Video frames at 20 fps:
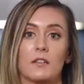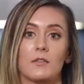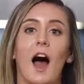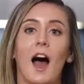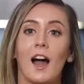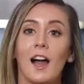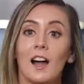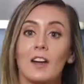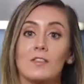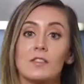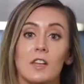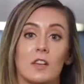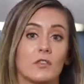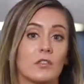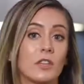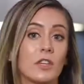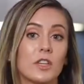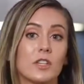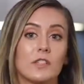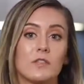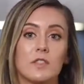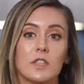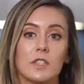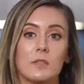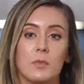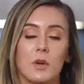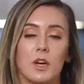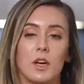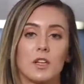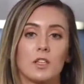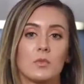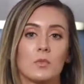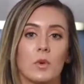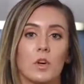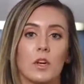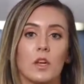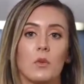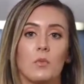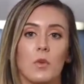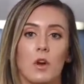I have several years of experience
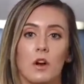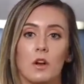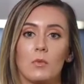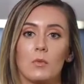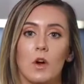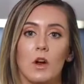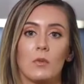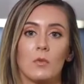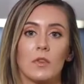working one-on-one